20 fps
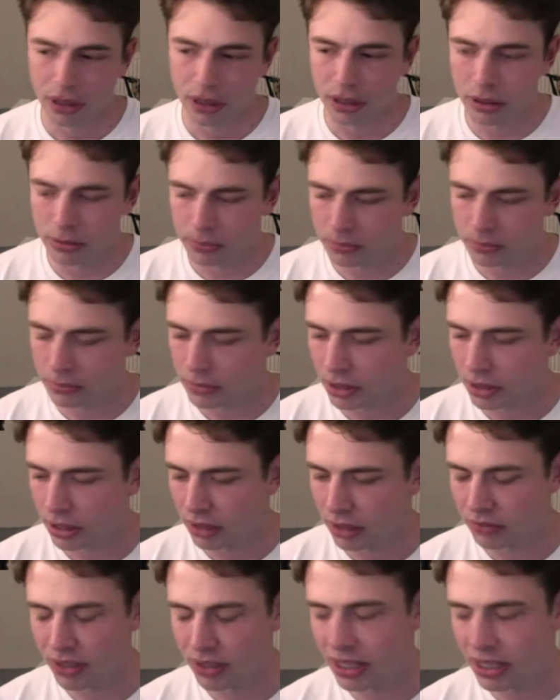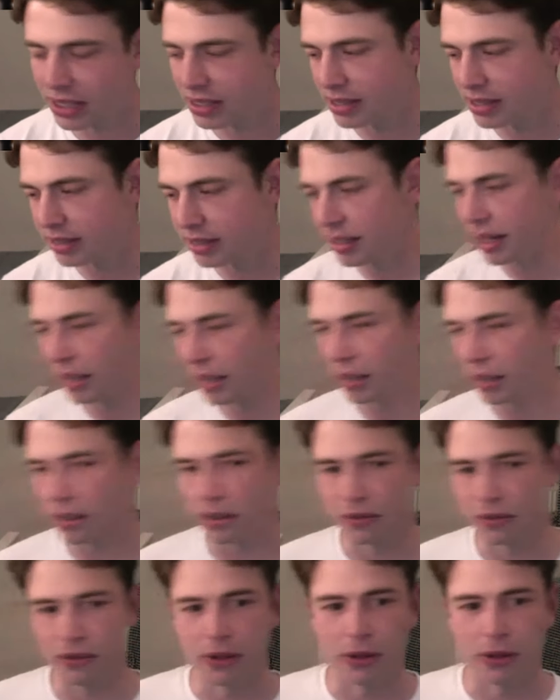I think it's Dan in
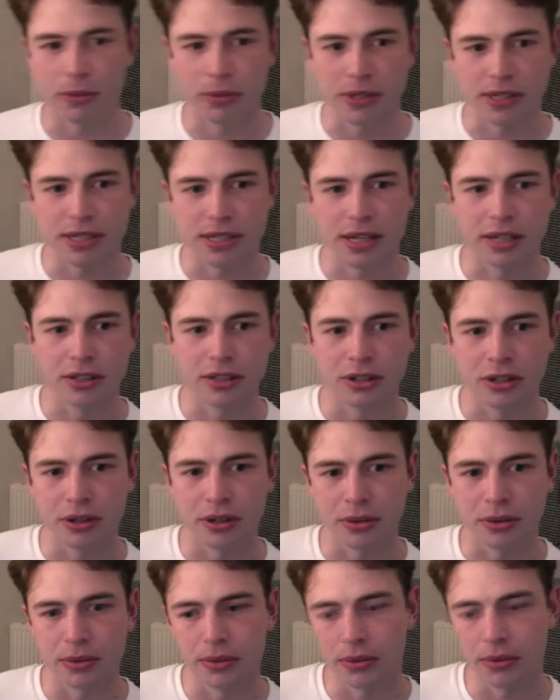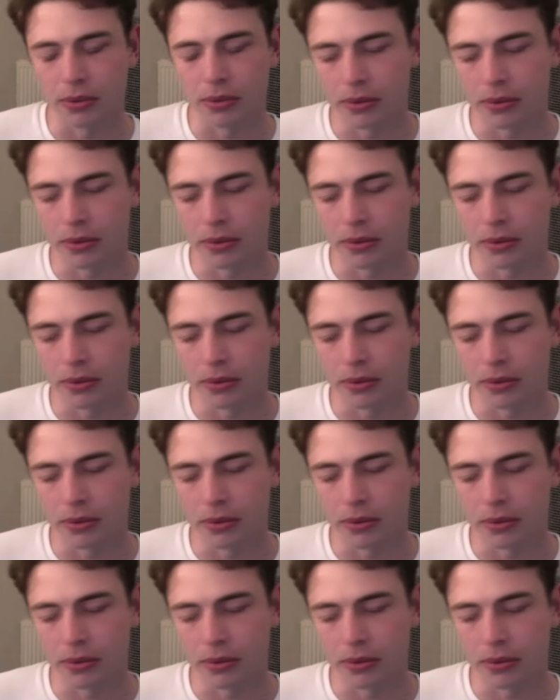the film that says, you know,